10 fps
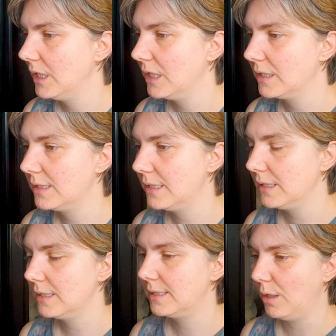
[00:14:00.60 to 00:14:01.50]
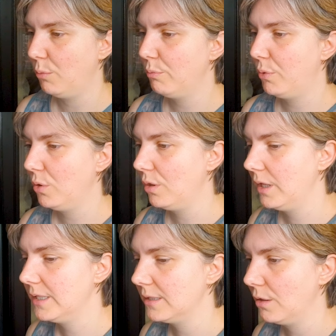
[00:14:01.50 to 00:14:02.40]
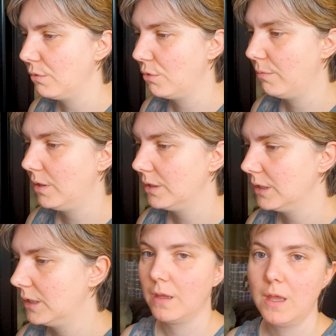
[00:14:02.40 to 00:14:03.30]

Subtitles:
It's still simple as a Logomark.